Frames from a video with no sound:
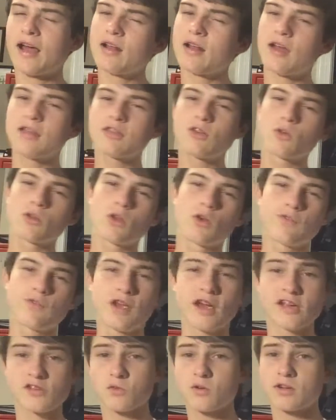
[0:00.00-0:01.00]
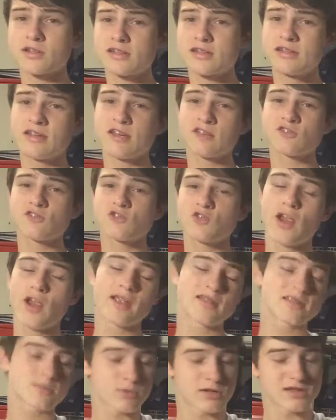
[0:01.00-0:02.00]
I don't know if you guys want to see Dungeons &
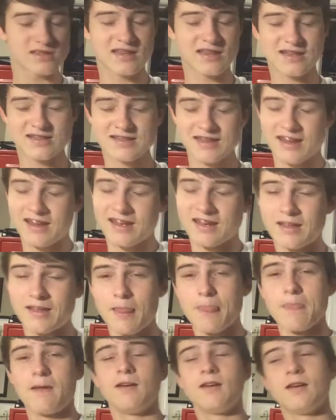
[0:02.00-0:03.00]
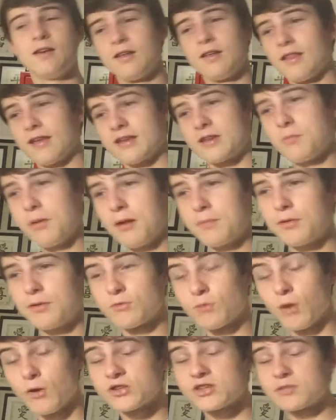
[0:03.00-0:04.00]
Dragons because that's like you might be
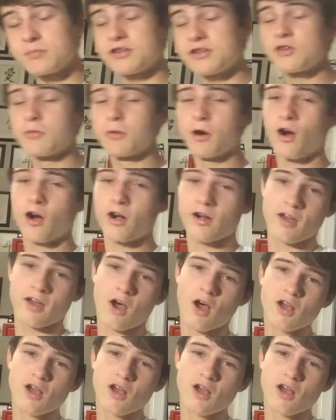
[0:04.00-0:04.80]
roasting me super hard.